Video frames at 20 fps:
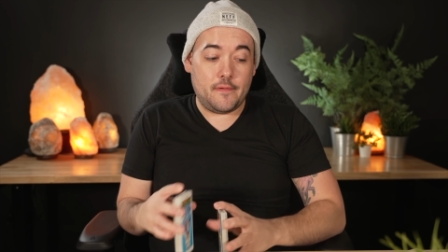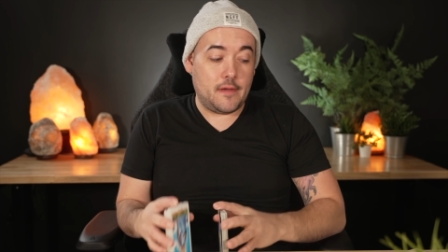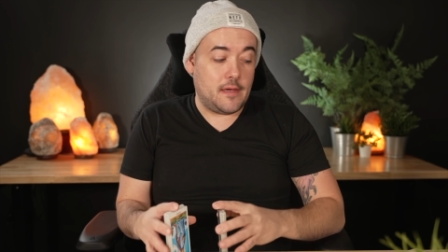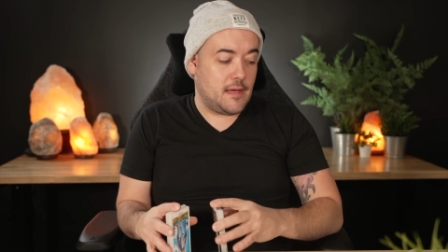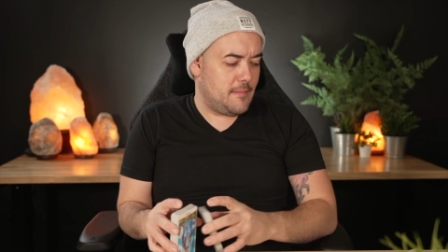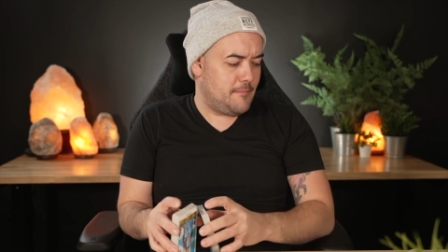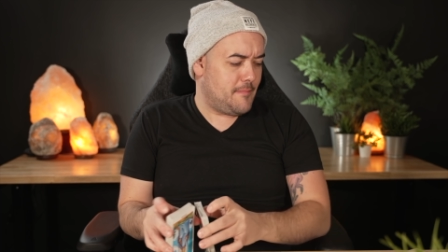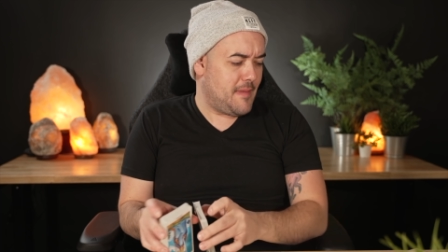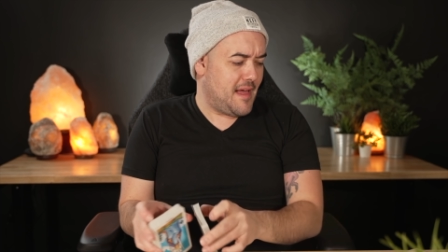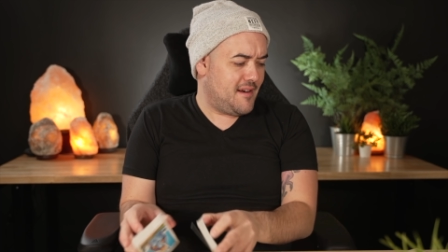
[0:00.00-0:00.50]

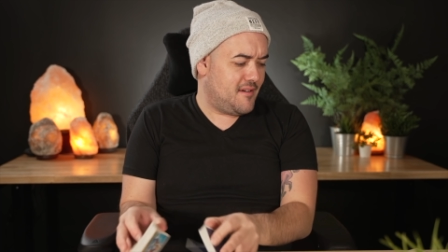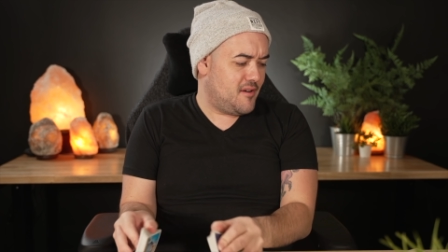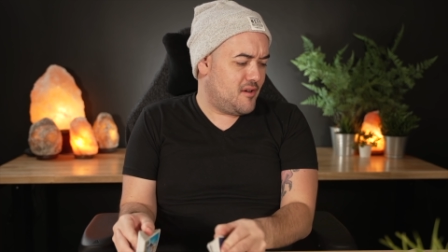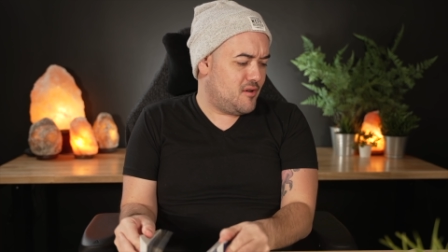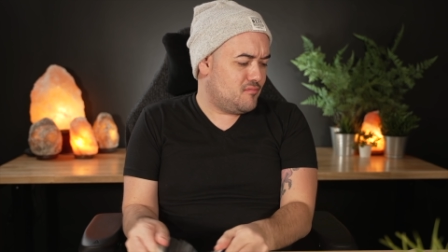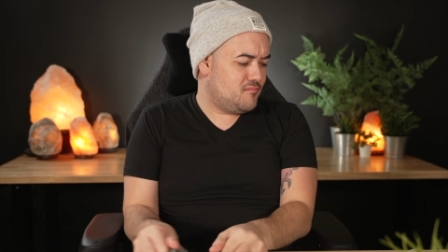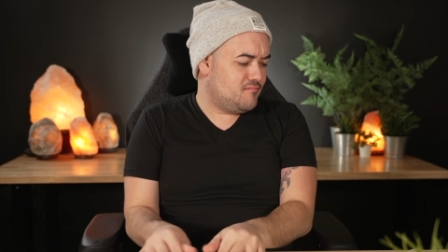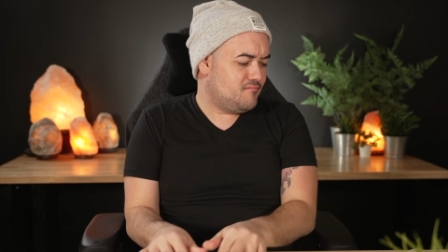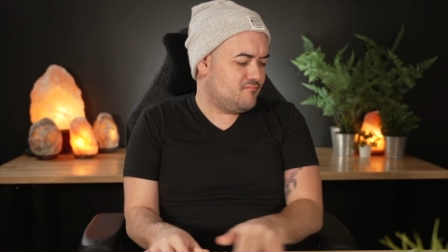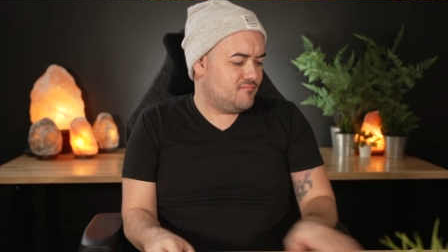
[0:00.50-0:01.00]
um, I don't
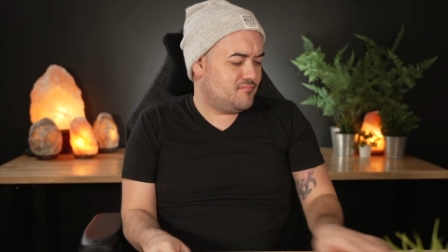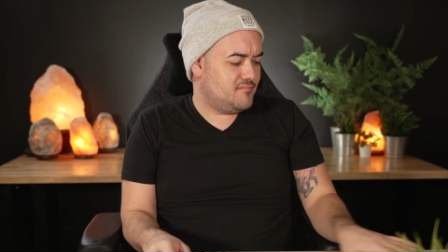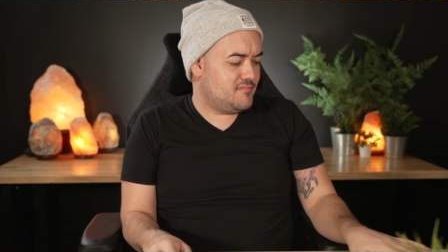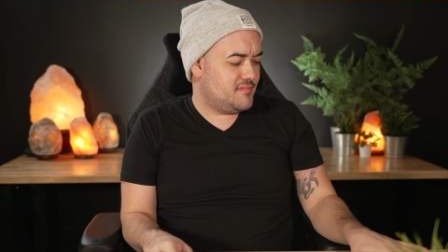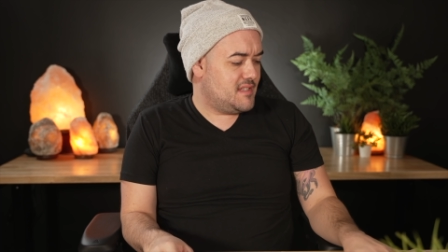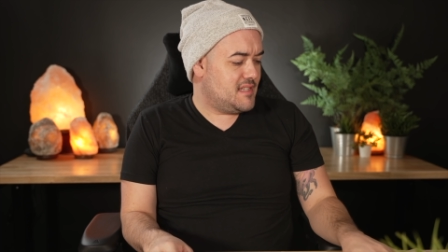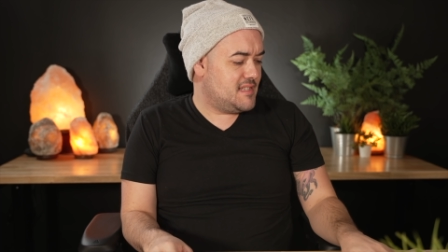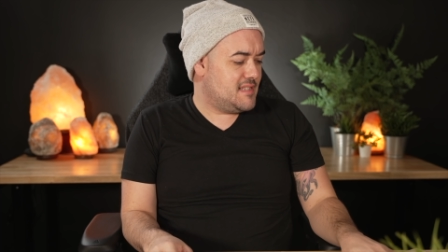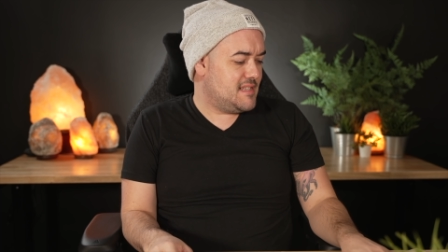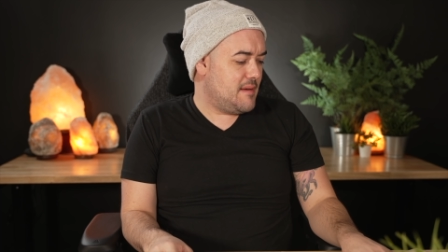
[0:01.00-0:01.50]
know,
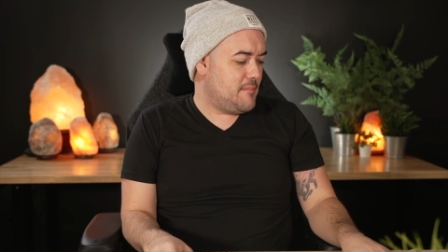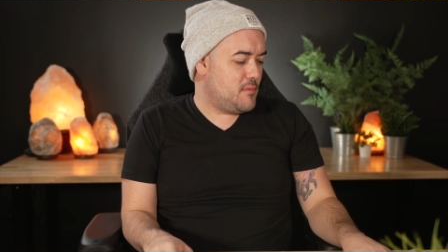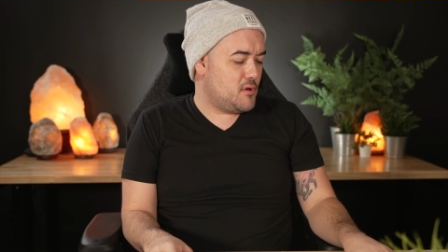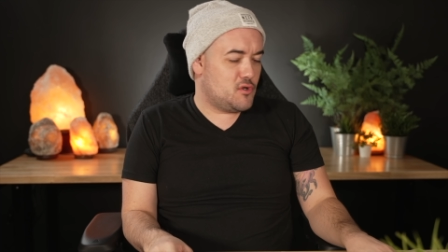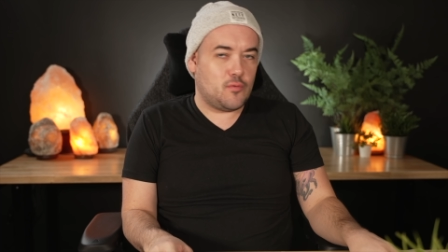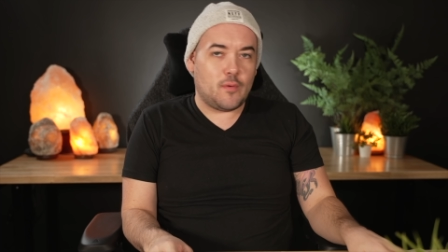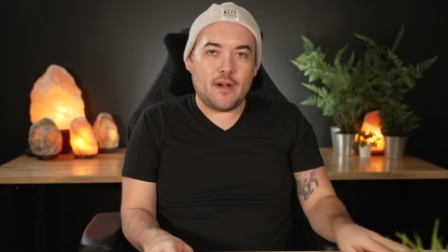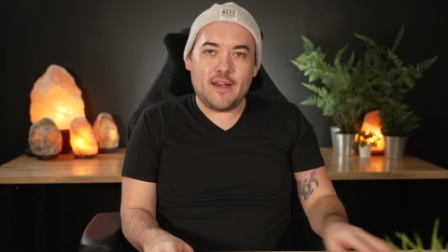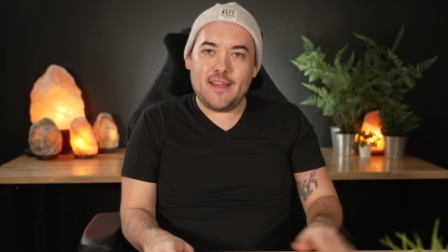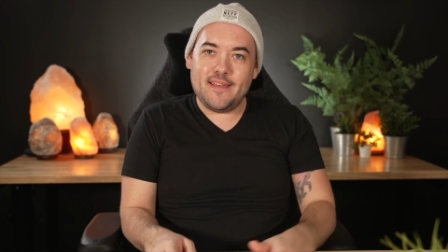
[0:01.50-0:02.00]
December
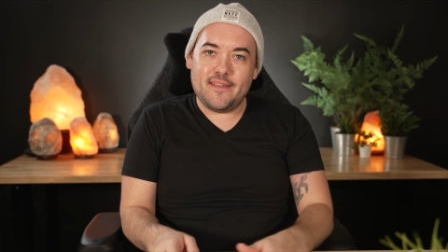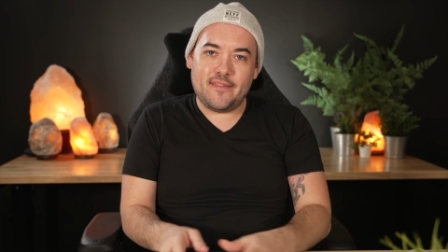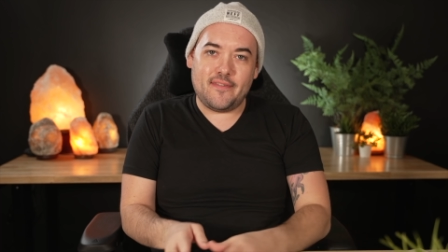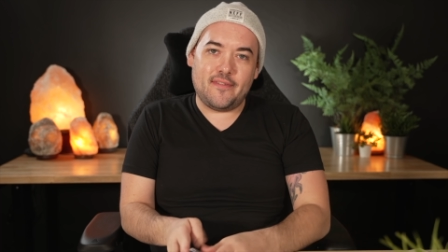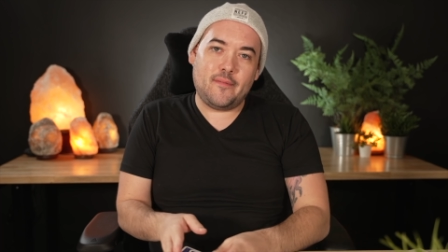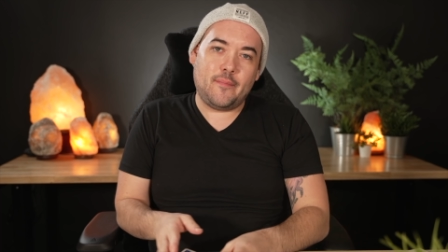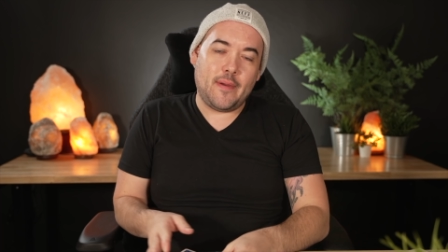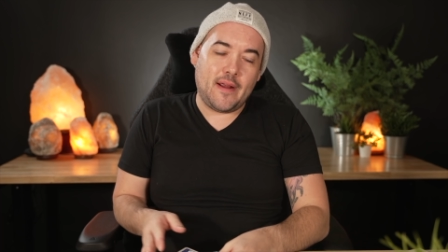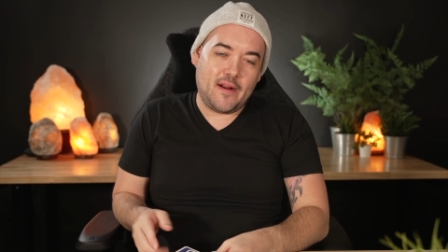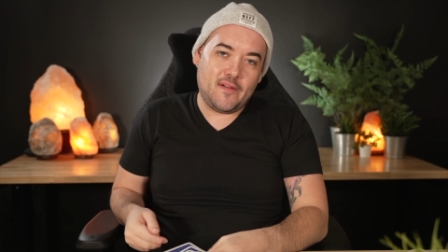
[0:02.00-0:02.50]
20th,
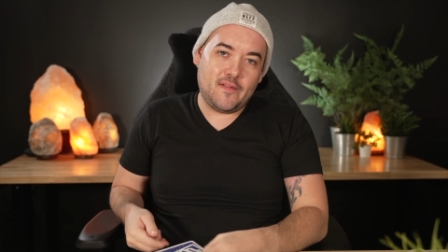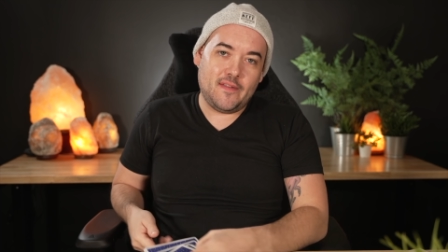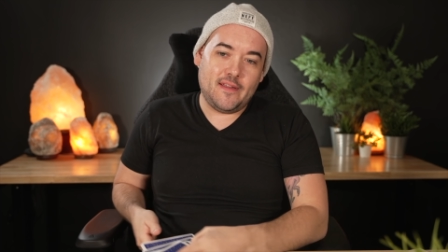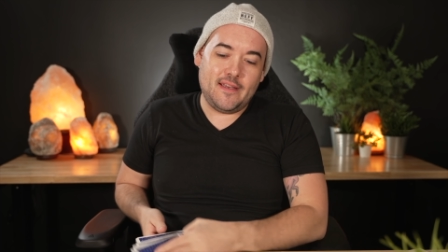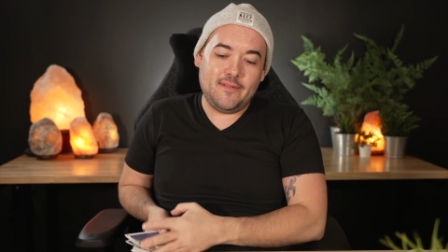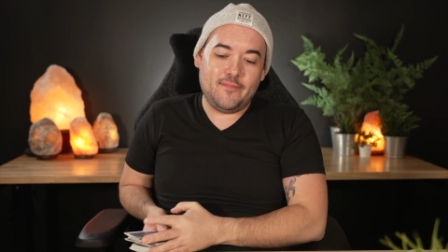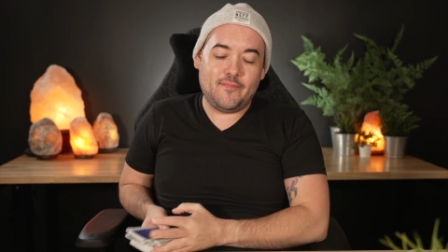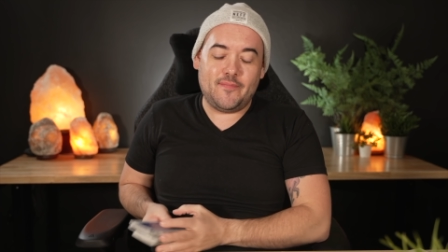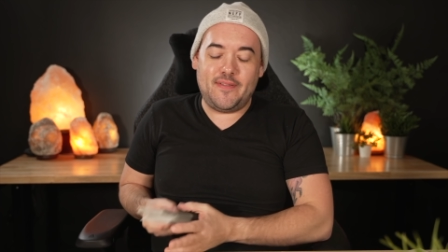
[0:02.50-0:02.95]
apparently.